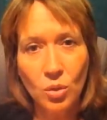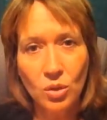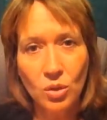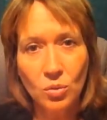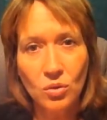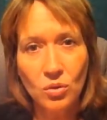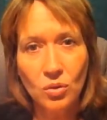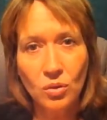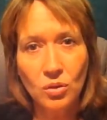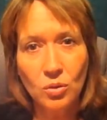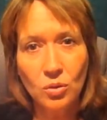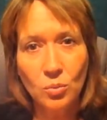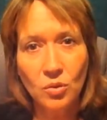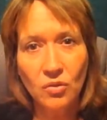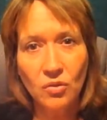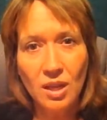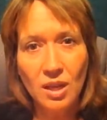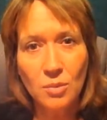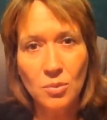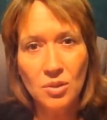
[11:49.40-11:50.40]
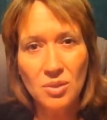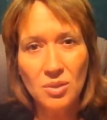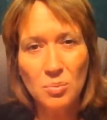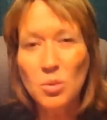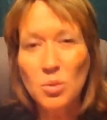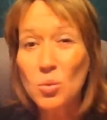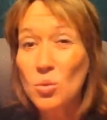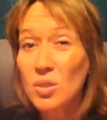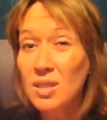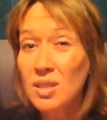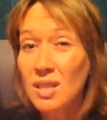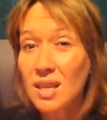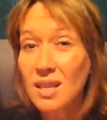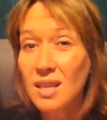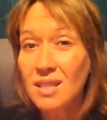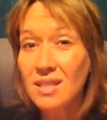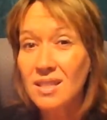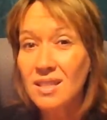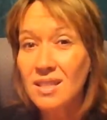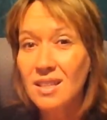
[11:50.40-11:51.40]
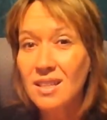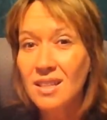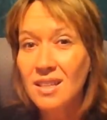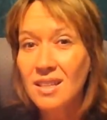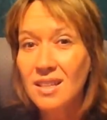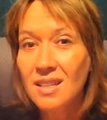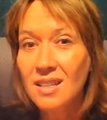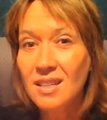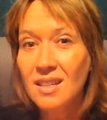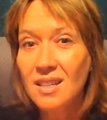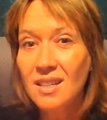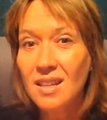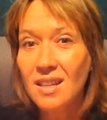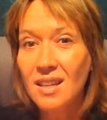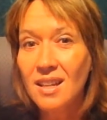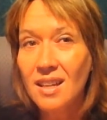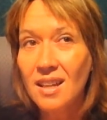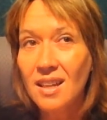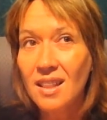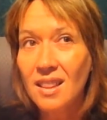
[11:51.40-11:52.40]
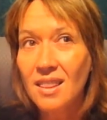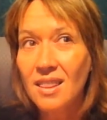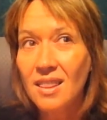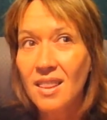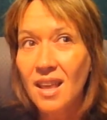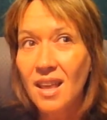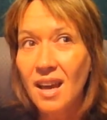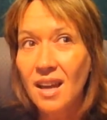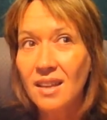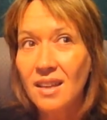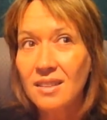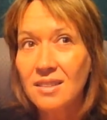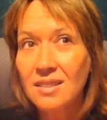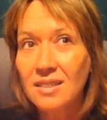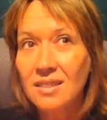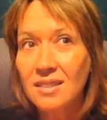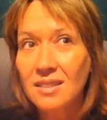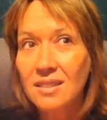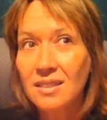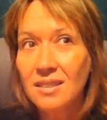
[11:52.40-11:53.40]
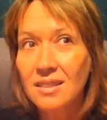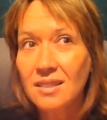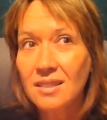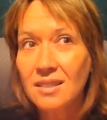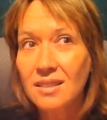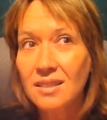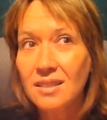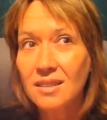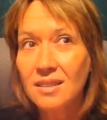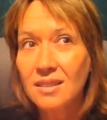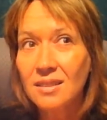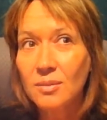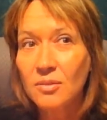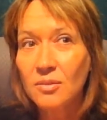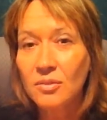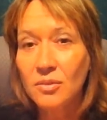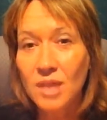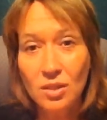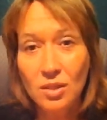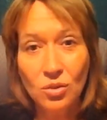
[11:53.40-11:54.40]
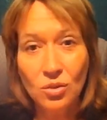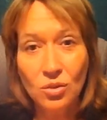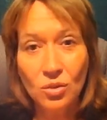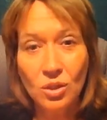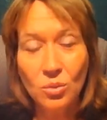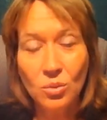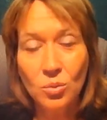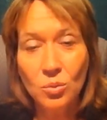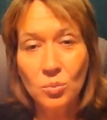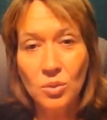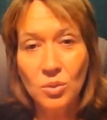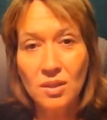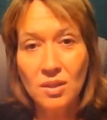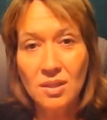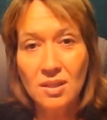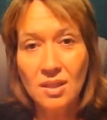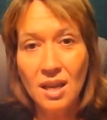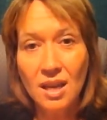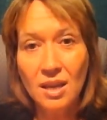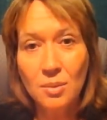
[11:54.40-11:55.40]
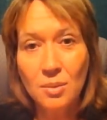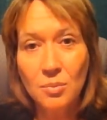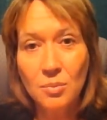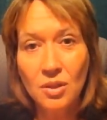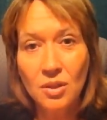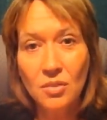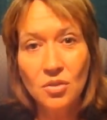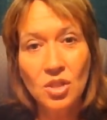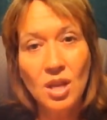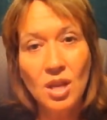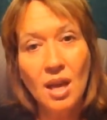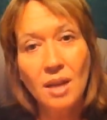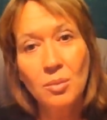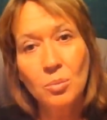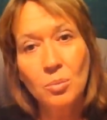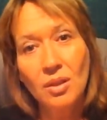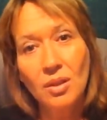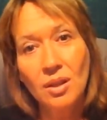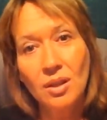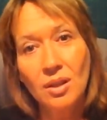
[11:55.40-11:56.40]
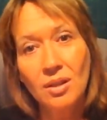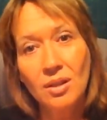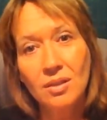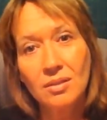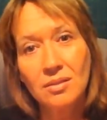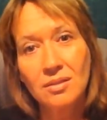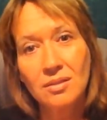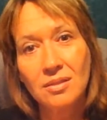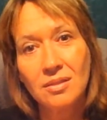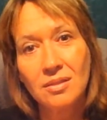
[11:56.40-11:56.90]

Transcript: be the one who's going to be famous, but who says that history would be the same if she hadn't been there.